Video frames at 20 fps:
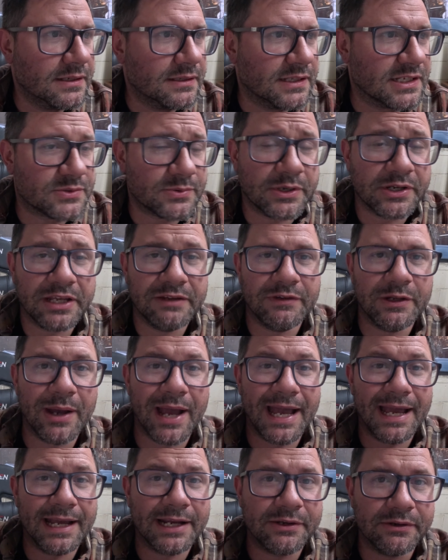This will give you
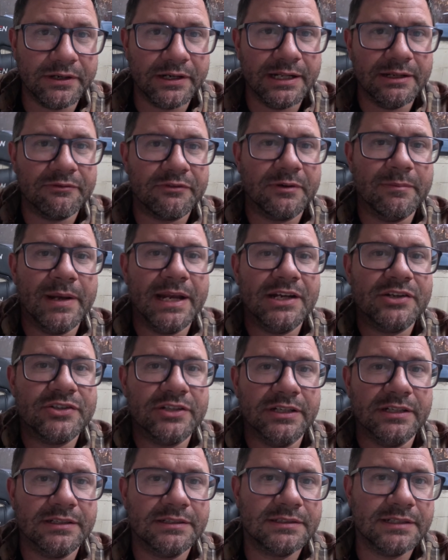accurate
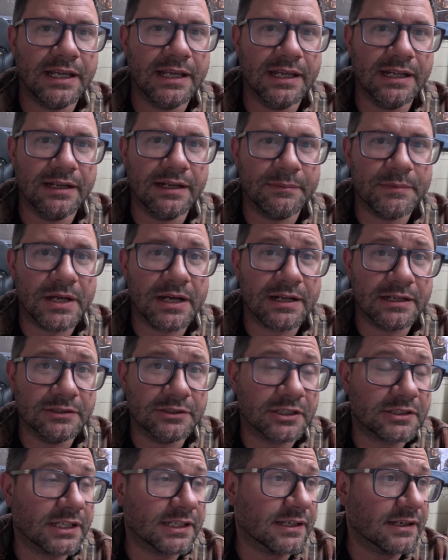information, and I'm not going to
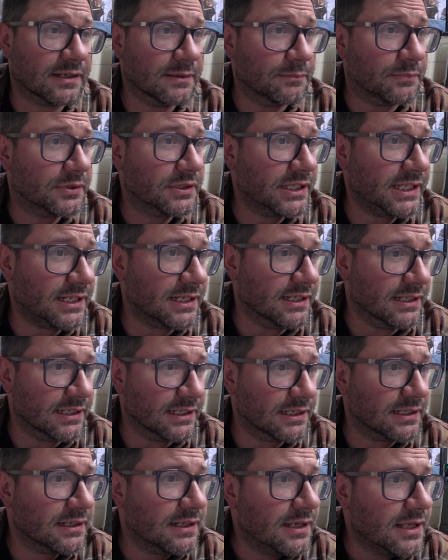look like a complete
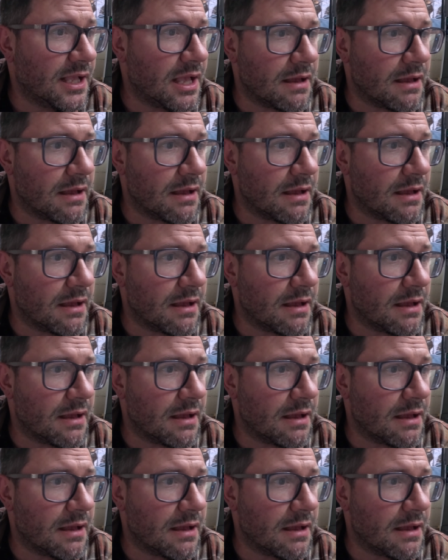idiot.